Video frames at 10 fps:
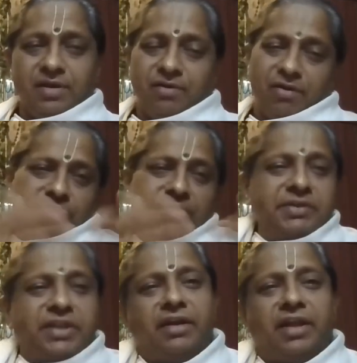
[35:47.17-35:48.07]
not only
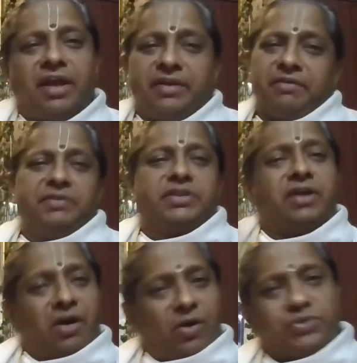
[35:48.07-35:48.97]
within India, even
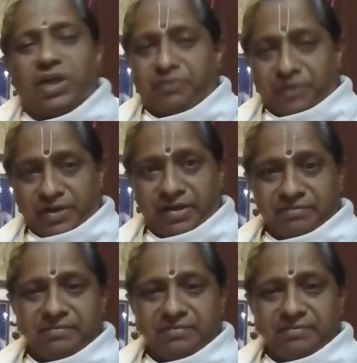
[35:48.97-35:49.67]
outside of India.